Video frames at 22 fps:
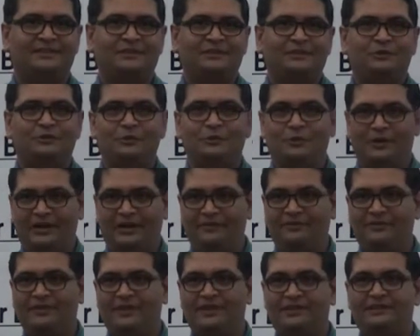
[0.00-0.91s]
So
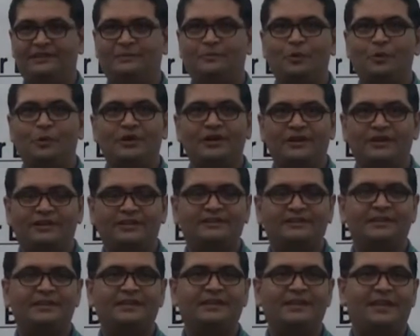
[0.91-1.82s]
if there is more
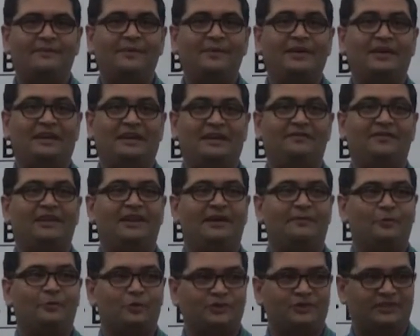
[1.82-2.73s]
interest in gaming, if
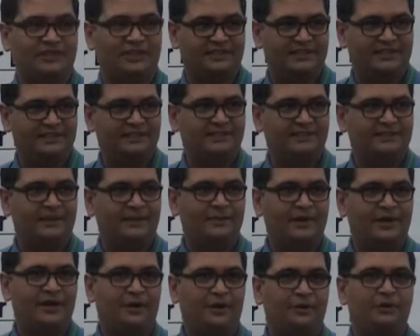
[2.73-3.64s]
there are more successes
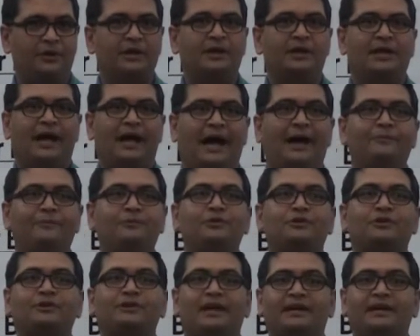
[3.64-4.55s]
coming up, I'm
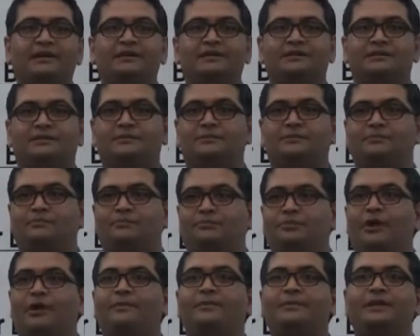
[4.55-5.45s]
sure that is
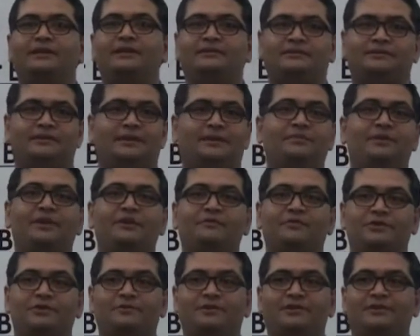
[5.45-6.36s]
probably something
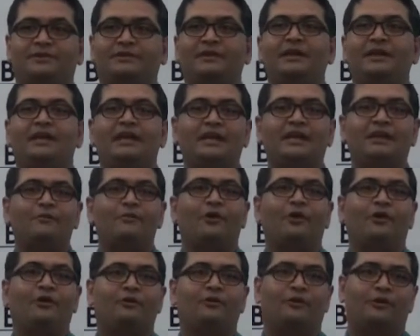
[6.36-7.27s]
which will
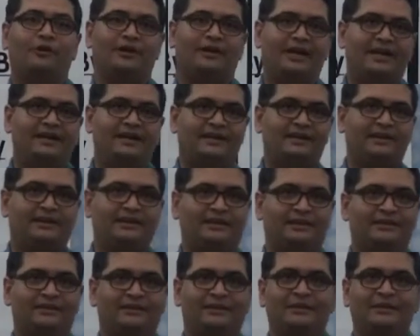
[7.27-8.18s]
evolve organically.
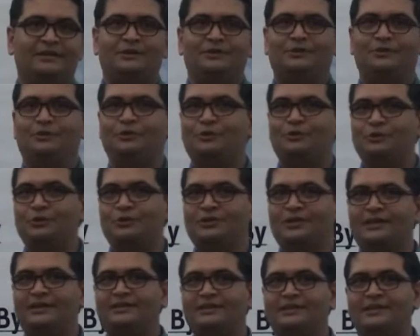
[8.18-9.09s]
So those
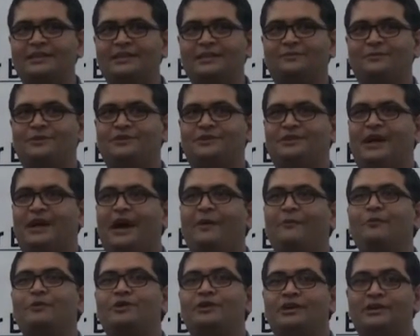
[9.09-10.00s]
are the things which I
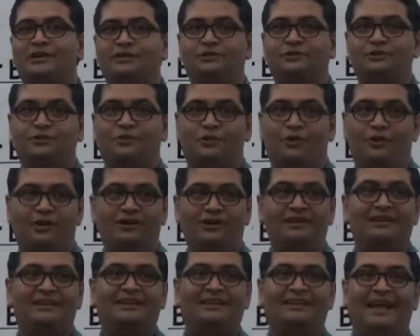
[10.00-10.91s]
would urge you all.
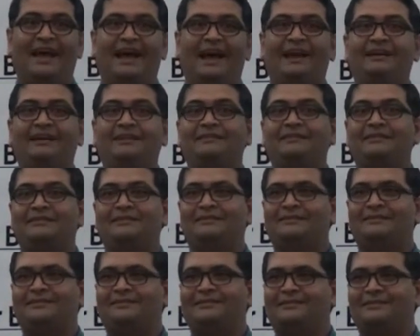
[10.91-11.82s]
And
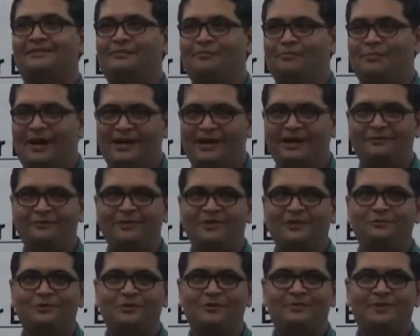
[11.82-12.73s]
my
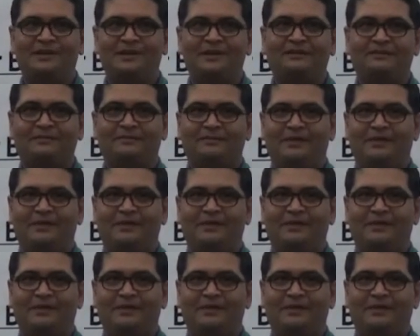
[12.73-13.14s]
request would be,